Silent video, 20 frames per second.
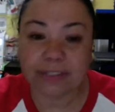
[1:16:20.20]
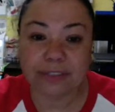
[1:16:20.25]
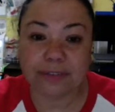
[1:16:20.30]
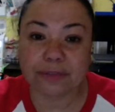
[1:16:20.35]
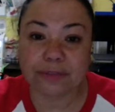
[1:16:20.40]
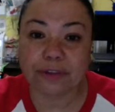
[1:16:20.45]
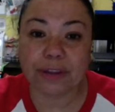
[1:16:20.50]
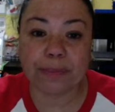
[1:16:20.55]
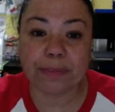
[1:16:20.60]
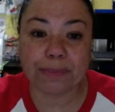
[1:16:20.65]

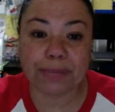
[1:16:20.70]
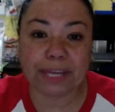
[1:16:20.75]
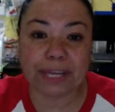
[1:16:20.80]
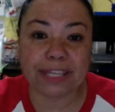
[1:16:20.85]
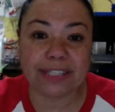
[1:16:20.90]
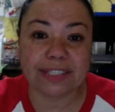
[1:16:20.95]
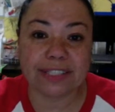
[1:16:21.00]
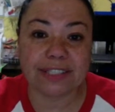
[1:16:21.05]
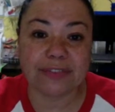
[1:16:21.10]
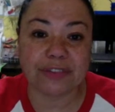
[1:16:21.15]
great
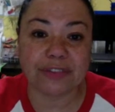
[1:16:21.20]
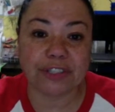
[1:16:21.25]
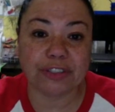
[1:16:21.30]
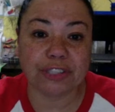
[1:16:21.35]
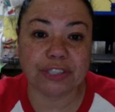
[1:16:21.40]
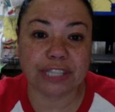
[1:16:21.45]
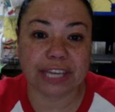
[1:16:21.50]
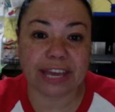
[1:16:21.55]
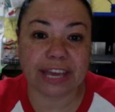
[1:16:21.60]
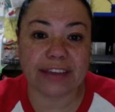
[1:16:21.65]
place for you
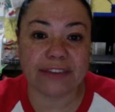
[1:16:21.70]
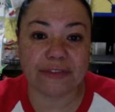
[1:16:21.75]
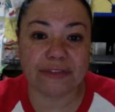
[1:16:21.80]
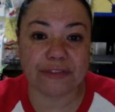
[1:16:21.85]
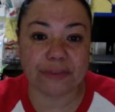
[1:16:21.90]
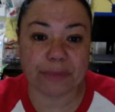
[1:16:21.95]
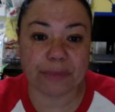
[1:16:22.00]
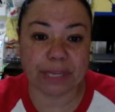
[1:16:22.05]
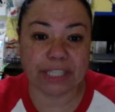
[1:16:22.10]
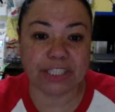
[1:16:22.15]
to get
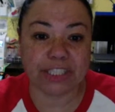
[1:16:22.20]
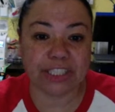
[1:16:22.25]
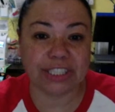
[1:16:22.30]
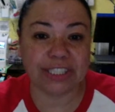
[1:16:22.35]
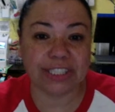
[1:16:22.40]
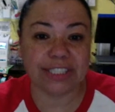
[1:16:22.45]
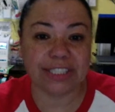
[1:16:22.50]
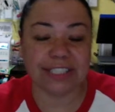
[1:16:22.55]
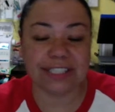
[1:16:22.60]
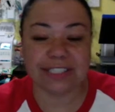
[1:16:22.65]

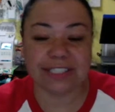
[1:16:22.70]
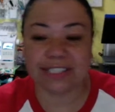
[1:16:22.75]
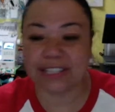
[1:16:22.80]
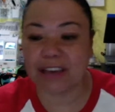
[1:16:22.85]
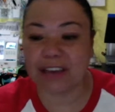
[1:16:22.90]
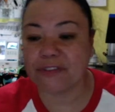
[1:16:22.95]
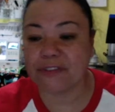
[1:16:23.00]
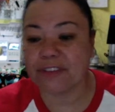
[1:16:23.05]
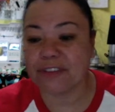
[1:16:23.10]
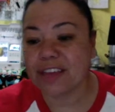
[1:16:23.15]
information and
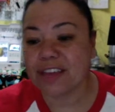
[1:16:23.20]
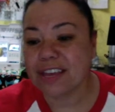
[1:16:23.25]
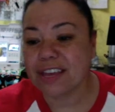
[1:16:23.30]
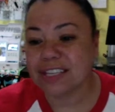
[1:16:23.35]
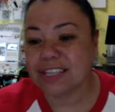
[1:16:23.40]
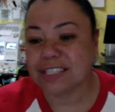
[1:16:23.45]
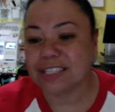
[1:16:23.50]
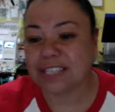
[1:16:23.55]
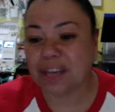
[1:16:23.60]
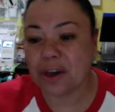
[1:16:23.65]
stuff.
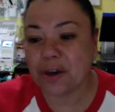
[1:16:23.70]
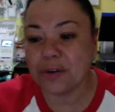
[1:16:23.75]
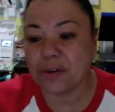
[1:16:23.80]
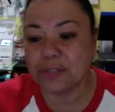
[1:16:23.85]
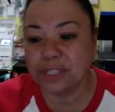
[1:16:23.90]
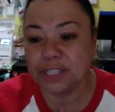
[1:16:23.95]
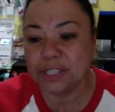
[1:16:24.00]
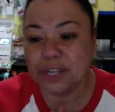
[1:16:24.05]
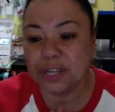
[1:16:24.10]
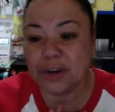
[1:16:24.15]
So,
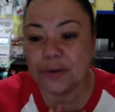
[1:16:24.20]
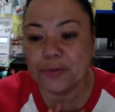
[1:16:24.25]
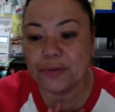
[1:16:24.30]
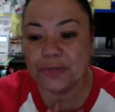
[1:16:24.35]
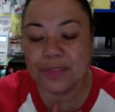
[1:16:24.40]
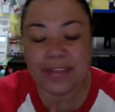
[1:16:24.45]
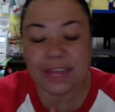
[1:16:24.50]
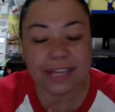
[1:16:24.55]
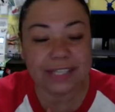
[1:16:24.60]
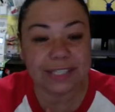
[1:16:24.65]
you know,
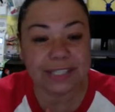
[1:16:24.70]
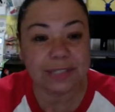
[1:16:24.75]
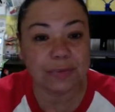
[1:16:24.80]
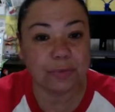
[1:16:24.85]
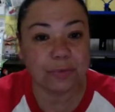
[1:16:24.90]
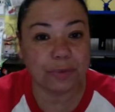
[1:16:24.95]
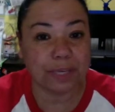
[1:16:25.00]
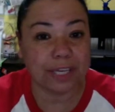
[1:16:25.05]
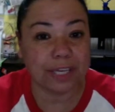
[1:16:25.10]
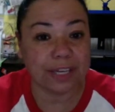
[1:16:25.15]
next
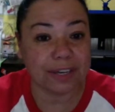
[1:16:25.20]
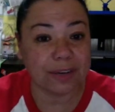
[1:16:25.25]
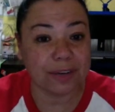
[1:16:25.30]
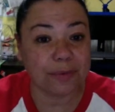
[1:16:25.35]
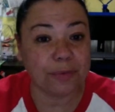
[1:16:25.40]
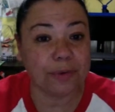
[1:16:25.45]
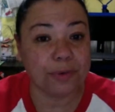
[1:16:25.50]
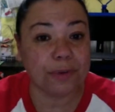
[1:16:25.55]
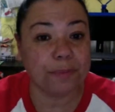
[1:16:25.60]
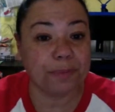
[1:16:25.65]
week
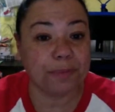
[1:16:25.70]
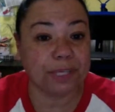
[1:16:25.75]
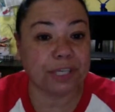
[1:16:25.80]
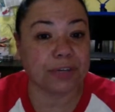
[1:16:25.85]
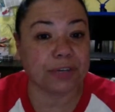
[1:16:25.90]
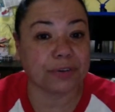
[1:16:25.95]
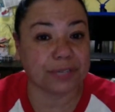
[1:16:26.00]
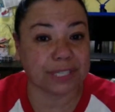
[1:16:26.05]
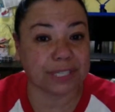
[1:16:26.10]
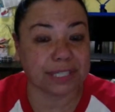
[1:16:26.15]
will be
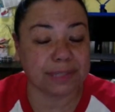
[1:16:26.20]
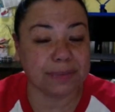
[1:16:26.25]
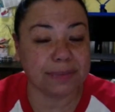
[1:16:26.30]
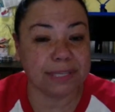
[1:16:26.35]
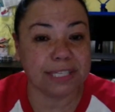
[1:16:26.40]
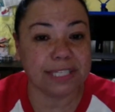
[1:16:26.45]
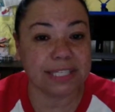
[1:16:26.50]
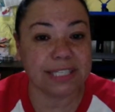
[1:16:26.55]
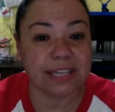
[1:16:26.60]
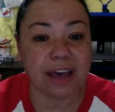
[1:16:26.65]

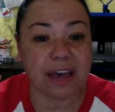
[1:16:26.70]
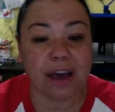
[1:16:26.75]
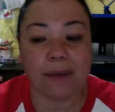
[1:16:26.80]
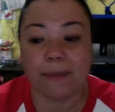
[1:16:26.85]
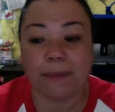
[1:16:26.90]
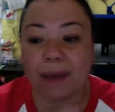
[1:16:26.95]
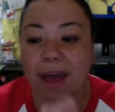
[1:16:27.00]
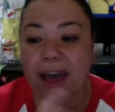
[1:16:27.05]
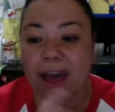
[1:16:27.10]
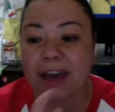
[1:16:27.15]
Christmas.
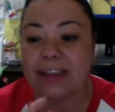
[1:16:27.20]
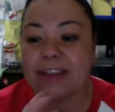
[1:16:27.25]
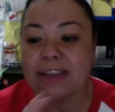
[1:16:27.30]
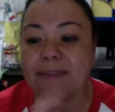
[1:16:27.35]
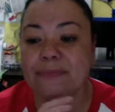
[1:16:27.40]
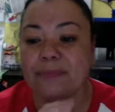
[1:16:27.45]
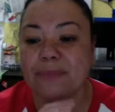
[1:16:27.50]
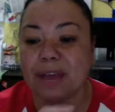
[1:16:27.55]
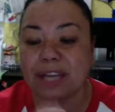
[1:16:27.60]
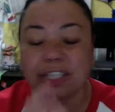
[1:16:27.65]
I
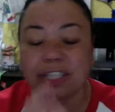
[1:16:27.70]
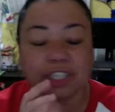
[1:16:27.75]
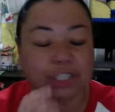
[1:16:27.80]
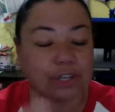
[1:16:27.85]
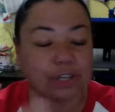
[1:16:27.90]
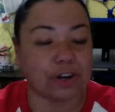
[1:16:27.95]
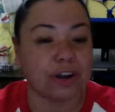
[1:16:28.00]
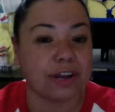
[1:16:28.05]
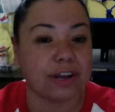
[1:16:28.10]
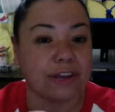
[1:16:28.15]
am not
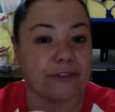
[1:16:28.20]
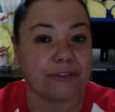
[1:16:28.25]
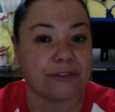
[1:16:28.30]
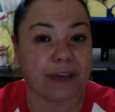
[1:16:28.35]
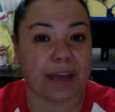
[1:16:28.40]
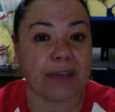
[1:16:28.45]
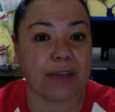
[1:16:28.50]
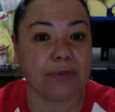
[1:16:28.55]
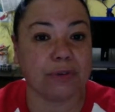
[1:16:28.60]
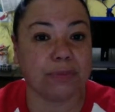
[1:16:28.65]
sure if
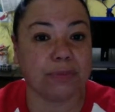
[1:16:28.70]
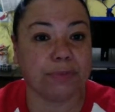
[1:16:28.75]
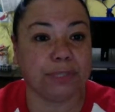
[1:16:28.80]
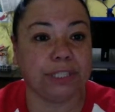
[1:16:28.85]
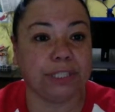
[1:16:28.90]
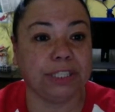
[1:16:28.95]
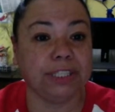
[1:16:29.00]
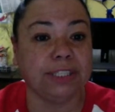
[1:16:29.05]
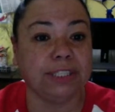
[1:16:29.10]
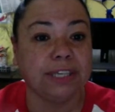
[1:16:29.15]
I will
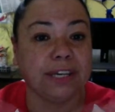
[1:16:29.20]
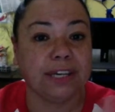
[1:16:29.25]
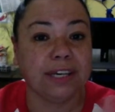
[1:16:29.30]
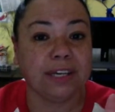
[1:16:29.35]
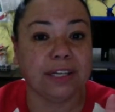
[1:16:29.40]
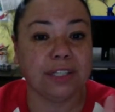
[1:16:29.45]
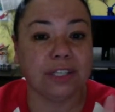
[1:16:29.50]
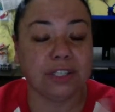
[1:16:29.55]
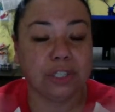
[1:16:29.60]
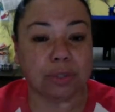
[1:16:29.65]
be
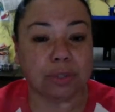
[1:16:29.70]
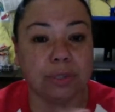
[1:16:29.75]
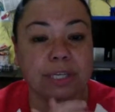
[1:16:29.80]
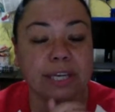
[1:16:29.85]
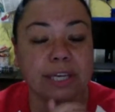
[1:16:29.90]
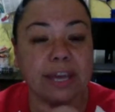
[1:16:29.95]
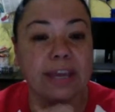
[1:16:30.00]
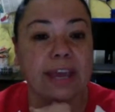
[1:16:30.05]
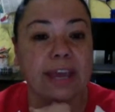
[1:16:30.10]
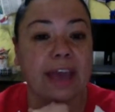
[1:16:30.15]
doing
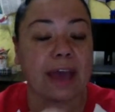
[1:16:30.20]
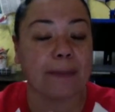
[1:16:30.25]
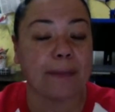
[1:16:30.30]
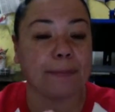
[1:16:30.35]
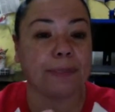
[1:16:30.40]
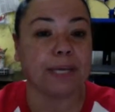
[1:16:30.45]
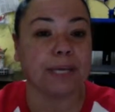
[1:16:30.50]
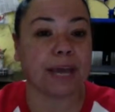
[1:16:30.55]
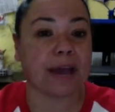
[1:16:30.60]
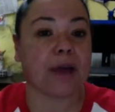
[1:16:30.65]
a
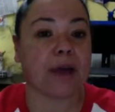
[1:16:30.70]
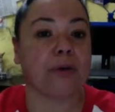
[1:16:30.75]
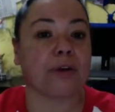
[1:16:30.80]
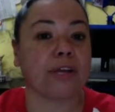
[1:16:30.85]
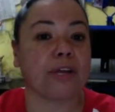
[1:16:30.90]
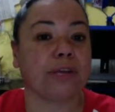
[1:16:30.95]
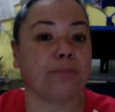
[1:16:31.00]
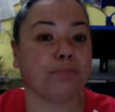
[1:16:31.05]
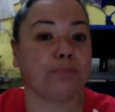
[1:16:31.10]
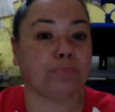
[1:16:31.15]
happy hour
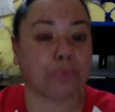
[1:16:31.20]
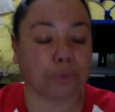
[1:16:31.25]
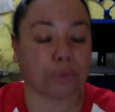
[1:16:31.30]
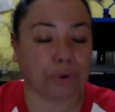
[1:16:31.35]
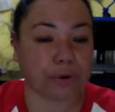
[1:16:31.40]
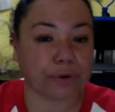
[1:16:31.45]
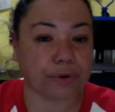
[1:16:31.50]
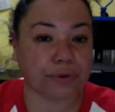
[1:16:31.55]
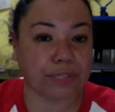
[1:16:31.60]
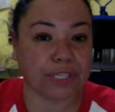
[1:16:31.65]

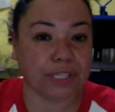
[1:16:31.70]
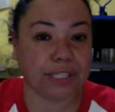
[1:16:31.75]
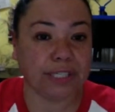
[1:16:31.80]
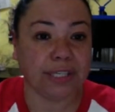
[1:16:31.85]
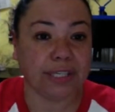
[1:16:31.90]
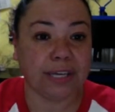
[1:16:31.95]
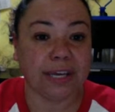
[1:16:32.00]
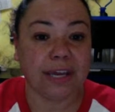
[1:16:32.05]
embroidery